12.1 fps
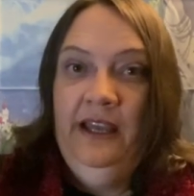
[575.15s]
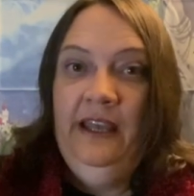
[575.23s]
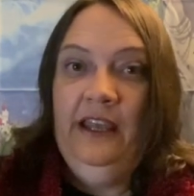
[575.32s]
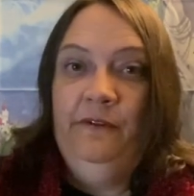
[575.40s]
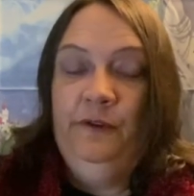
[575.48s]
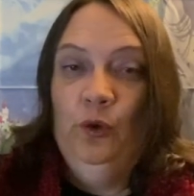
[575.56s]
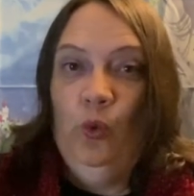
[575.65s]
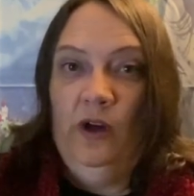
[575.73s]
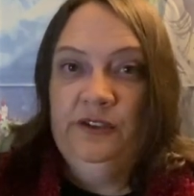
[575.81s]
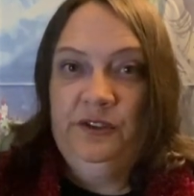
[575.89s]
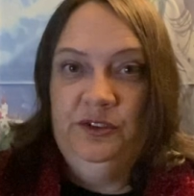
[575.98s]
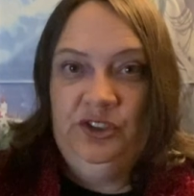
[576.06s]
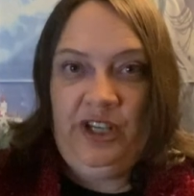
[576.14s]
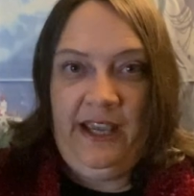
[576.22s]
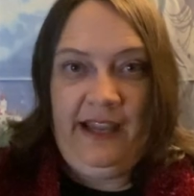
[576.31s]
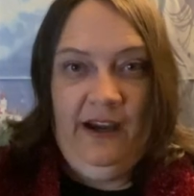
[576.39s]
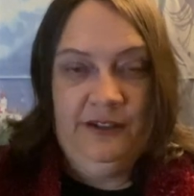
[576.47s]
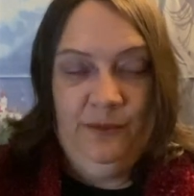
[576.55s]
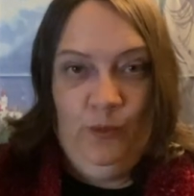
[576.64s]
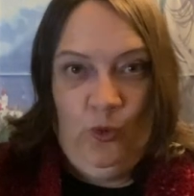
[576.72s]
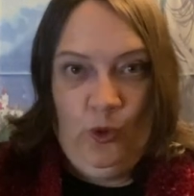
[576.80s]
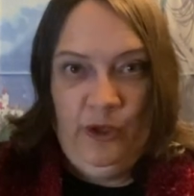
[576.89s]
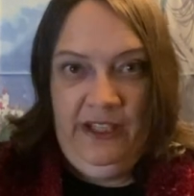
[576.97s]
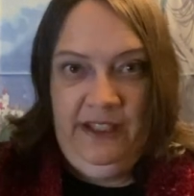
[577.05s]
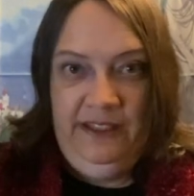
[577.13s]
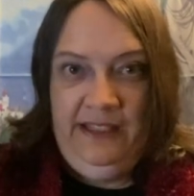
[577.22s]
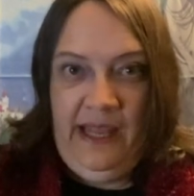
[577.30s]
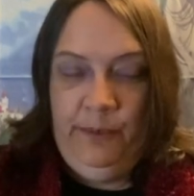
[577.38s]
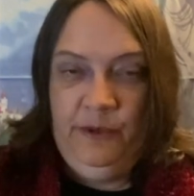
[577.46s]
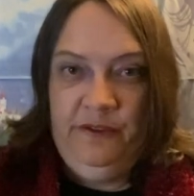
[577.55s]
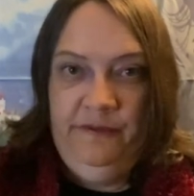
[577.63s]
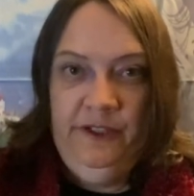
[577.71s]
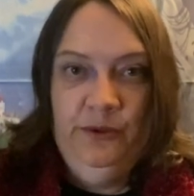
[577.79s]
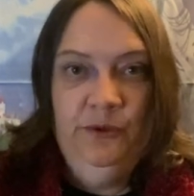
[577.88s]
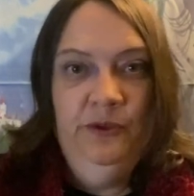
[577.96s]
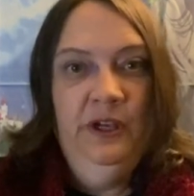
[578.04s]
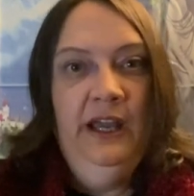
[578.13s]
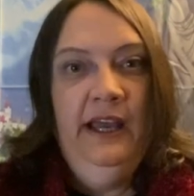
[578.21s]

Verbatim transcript: if you want to check out a more in-depth view,